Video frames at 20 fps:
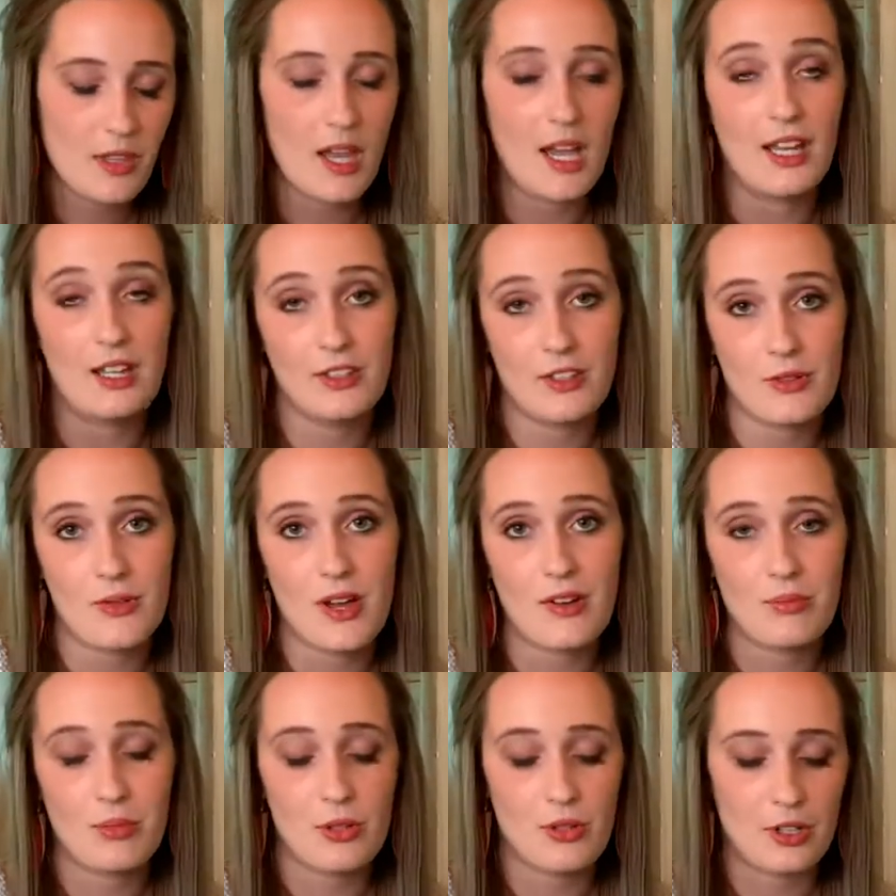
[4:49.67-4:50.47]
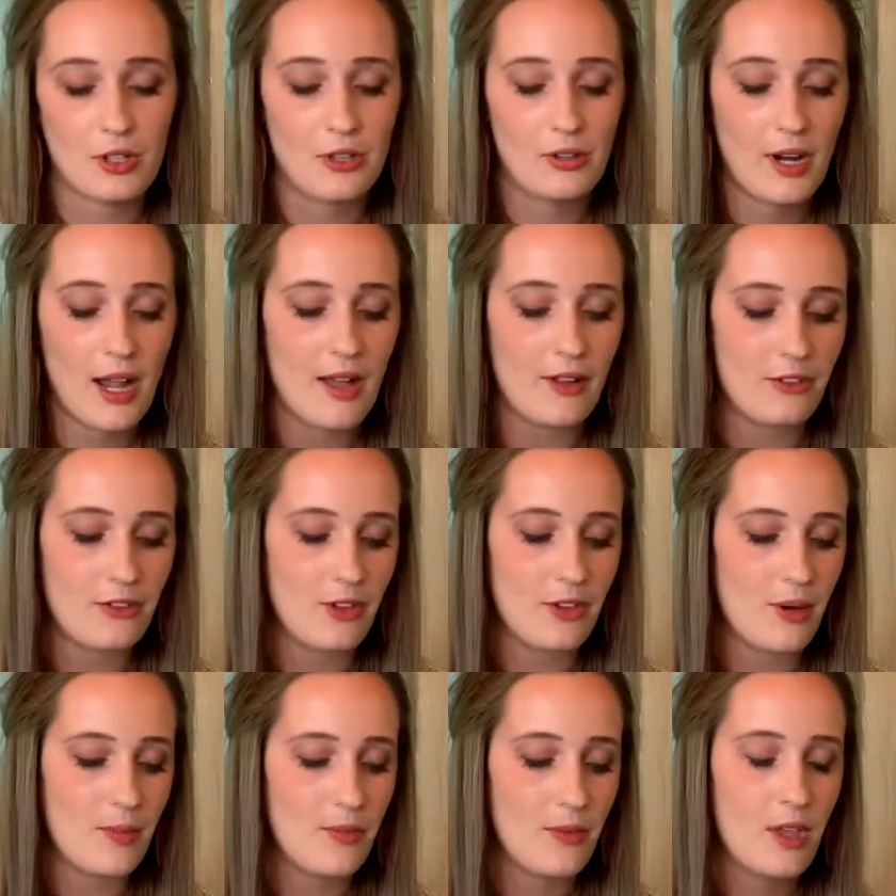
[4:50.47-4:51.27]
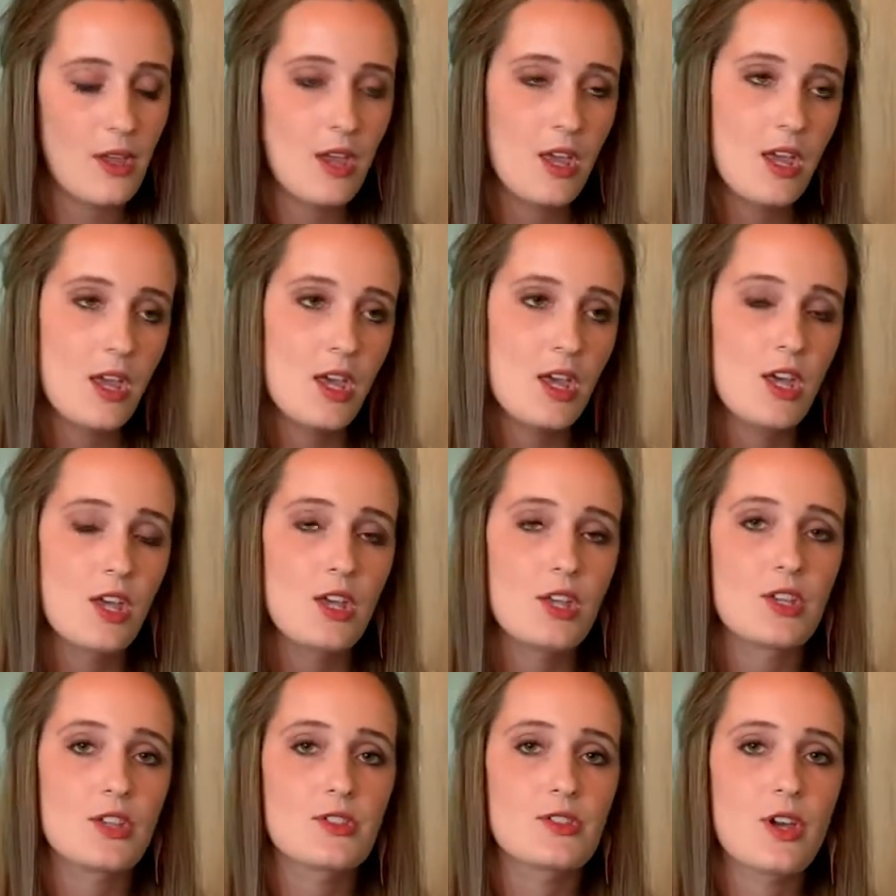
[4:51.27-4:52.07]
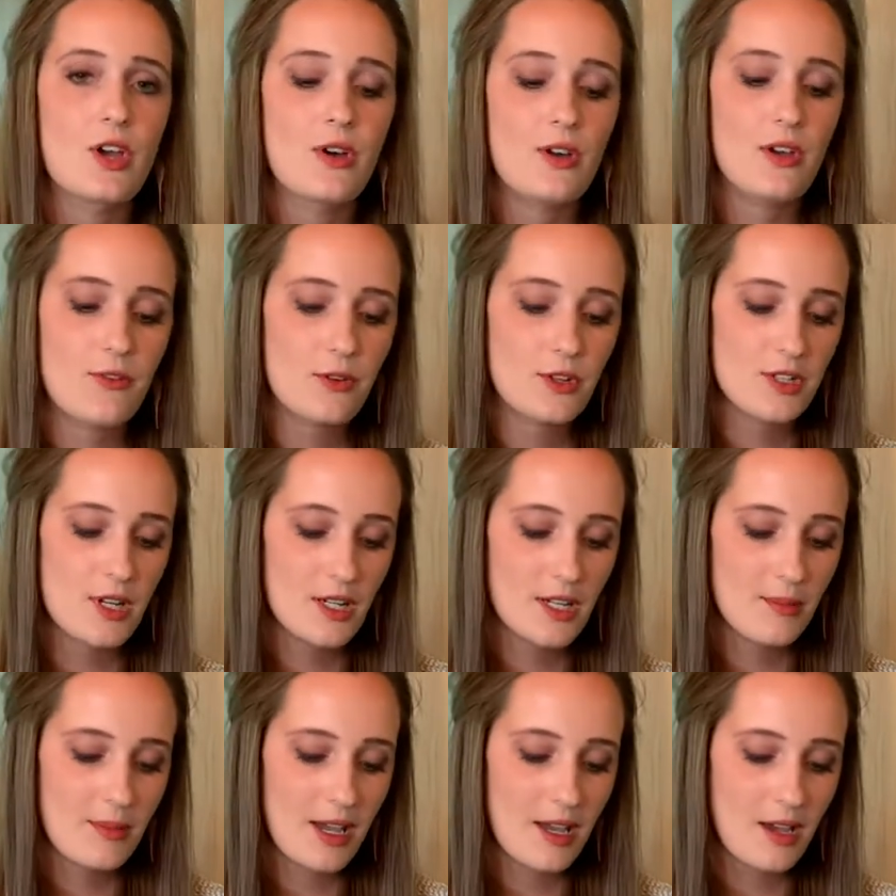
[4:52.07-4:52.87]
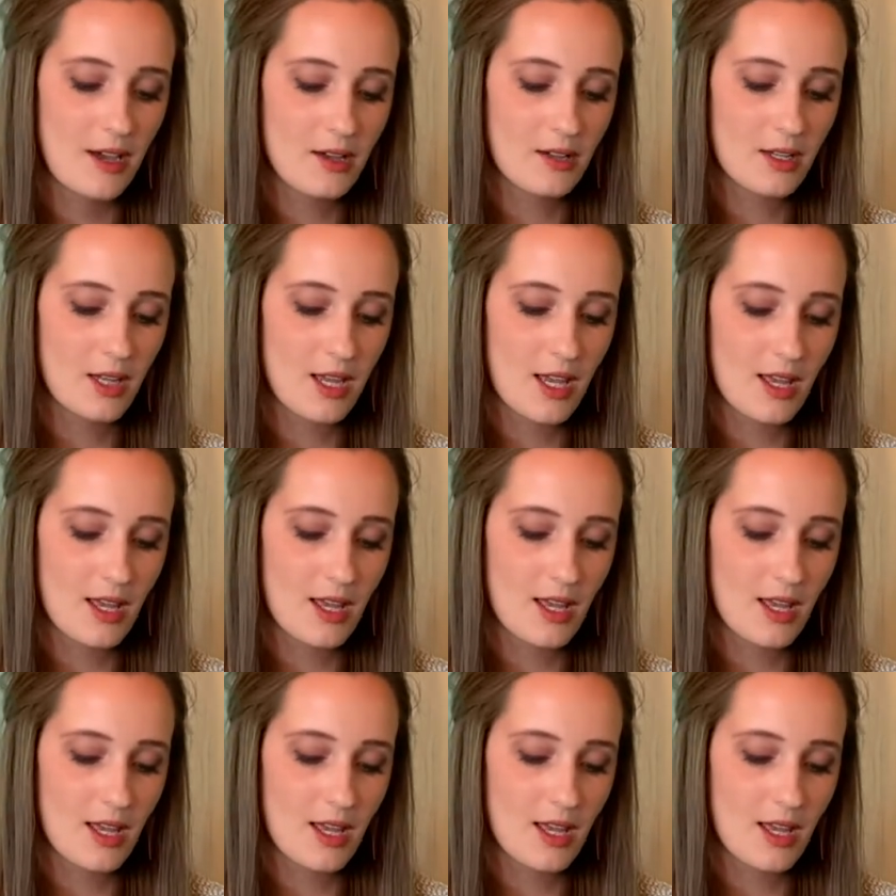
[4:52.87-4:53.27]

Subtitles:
I do have broken crowns though. So if we're talking about